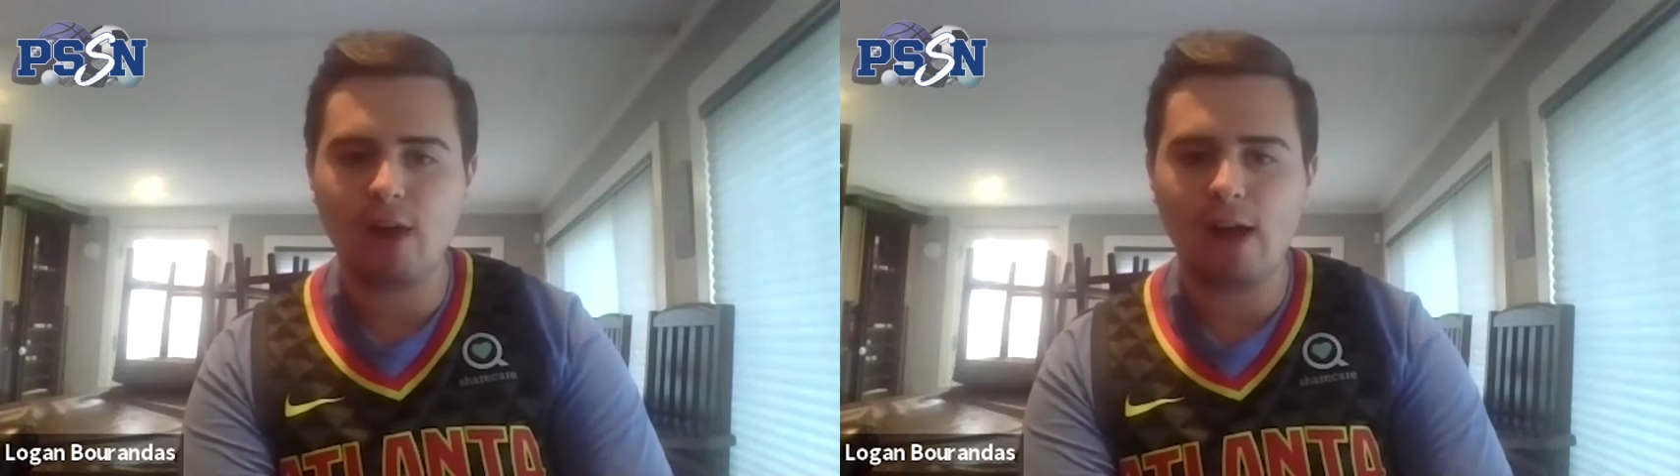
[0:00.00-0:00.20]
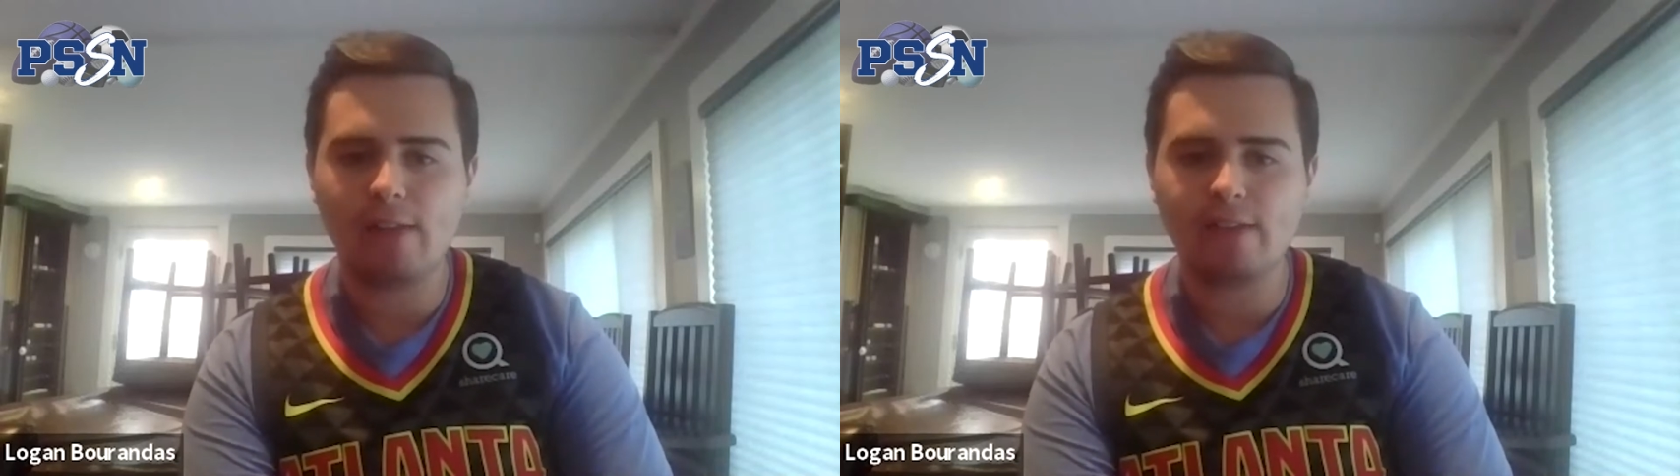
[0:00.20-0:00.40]

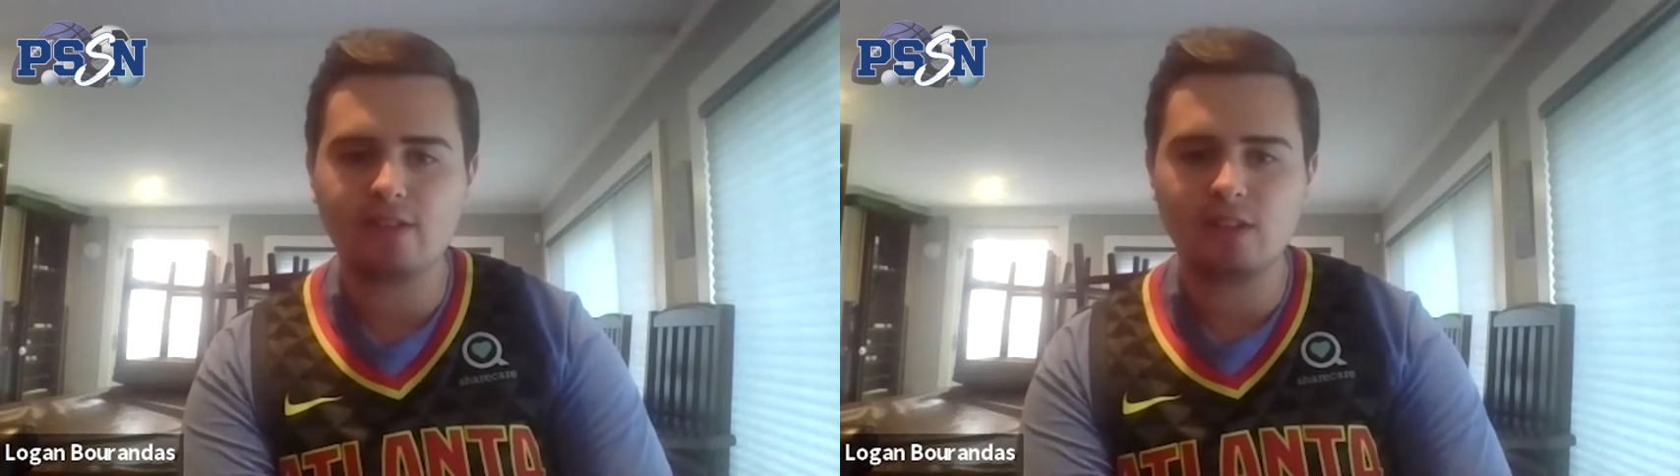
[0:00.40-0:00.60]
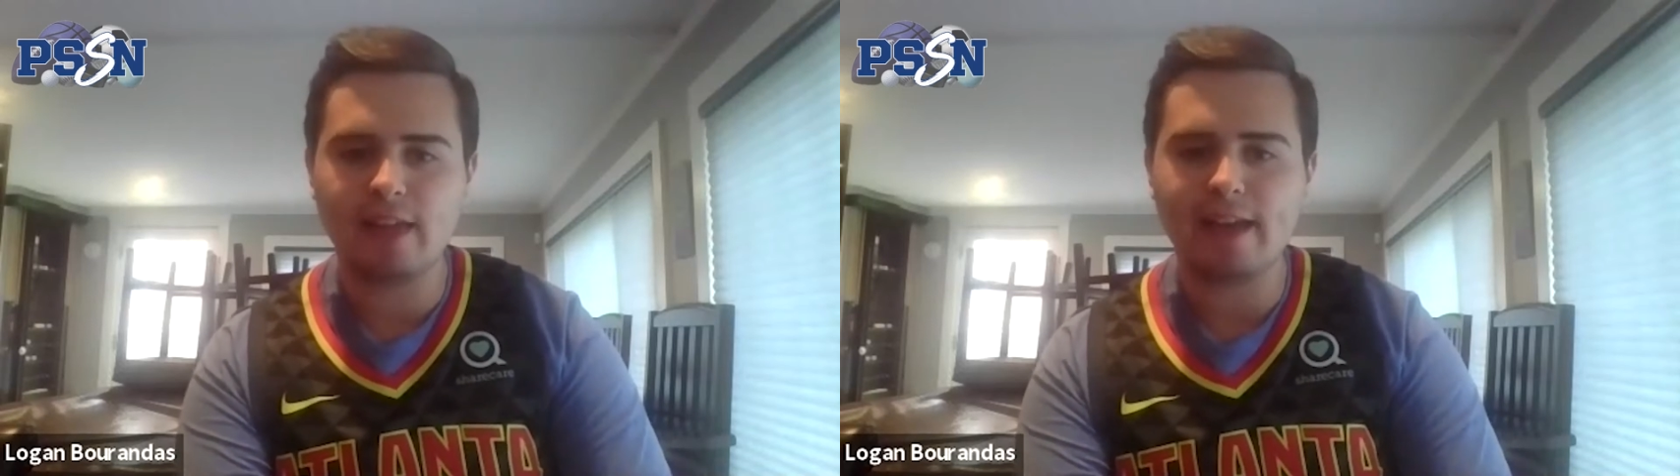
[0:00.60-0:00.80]

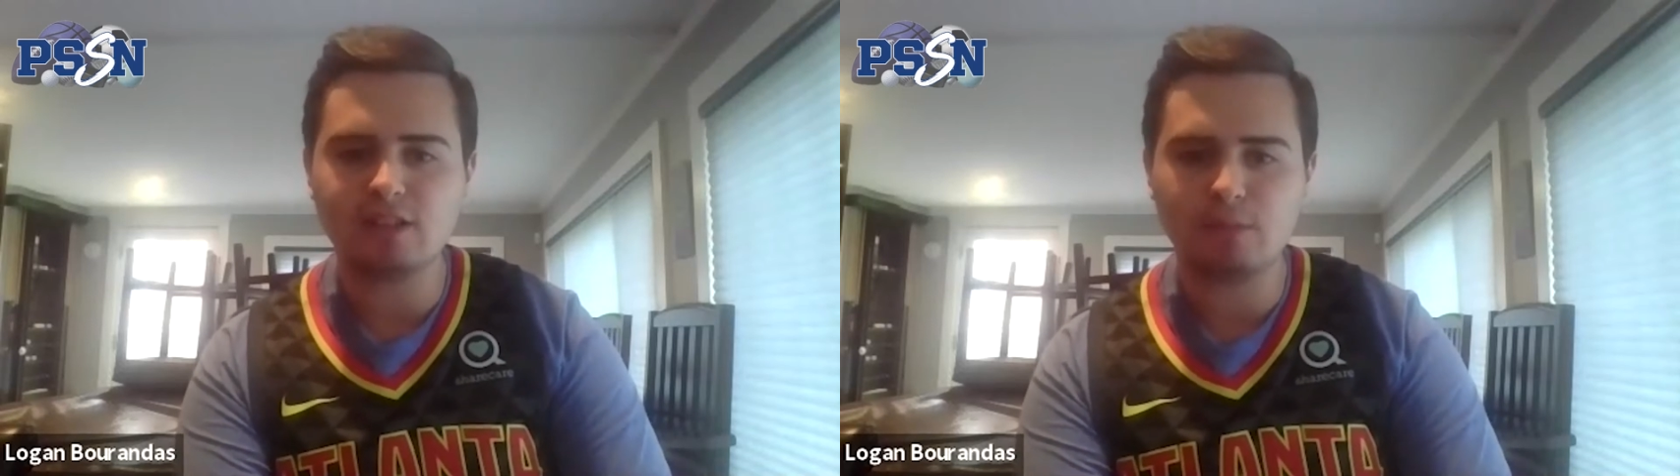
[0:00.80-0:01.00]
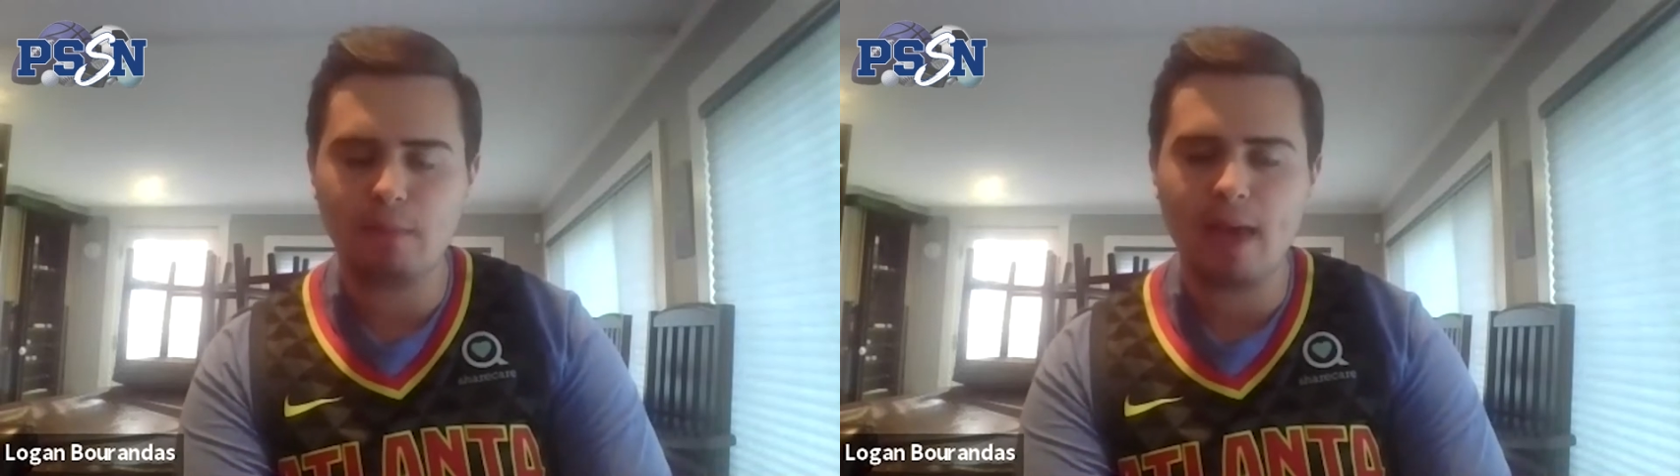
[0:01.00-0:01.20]
violence
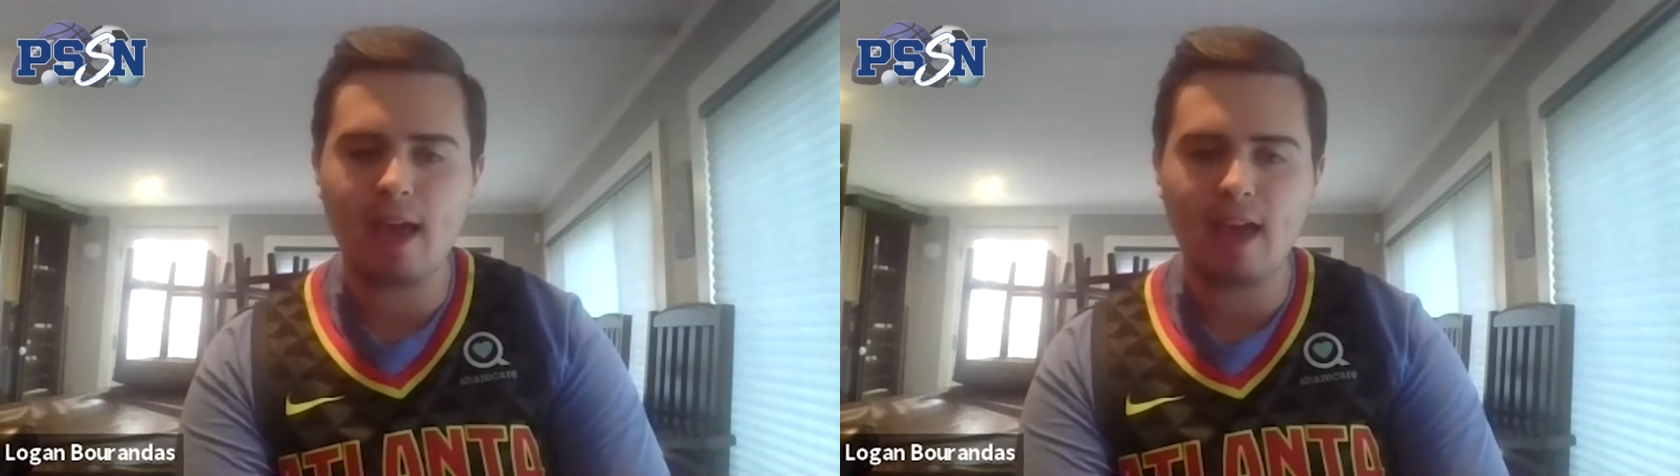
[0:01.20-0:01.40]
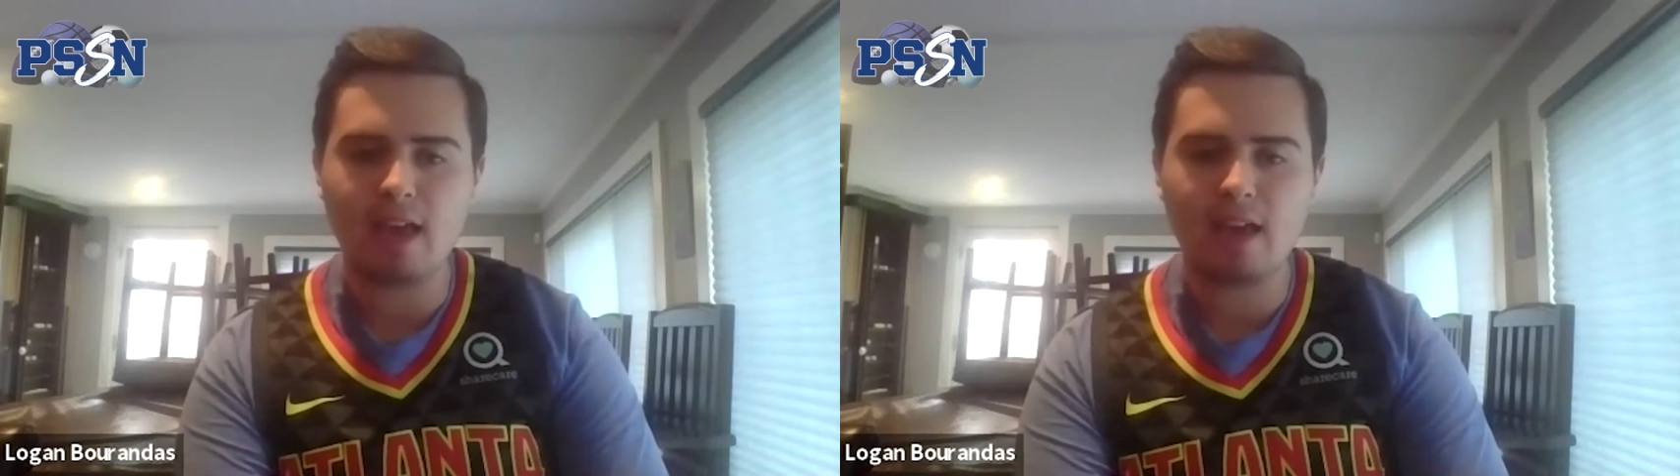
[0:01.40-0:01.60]
last
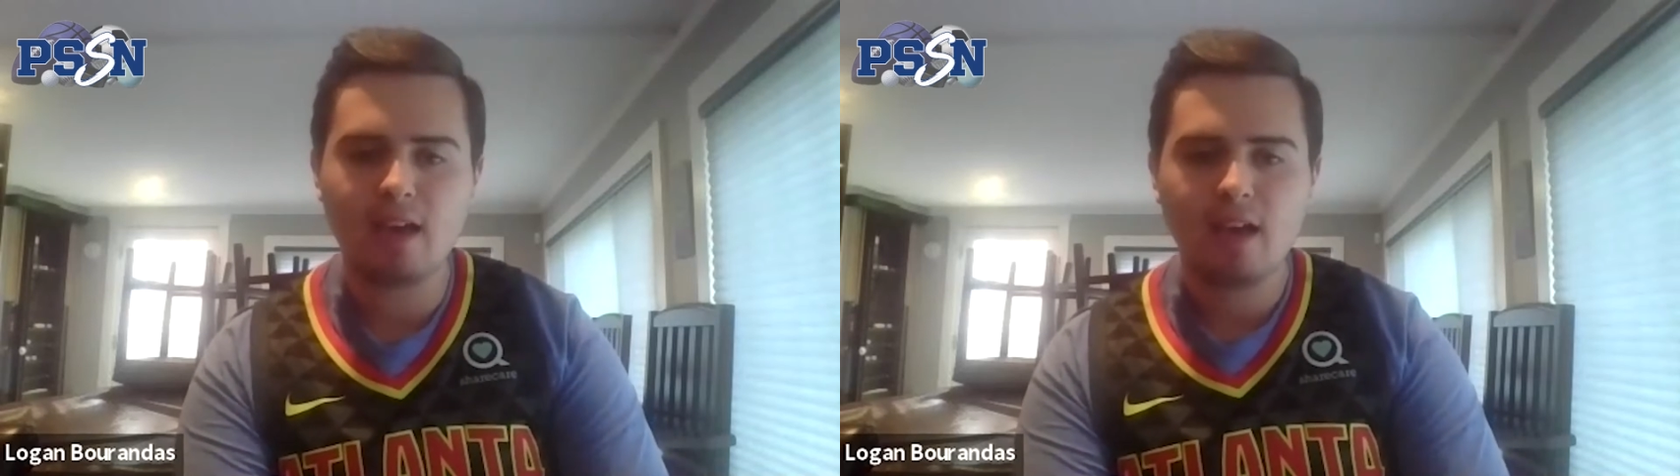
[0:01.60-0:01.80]
May,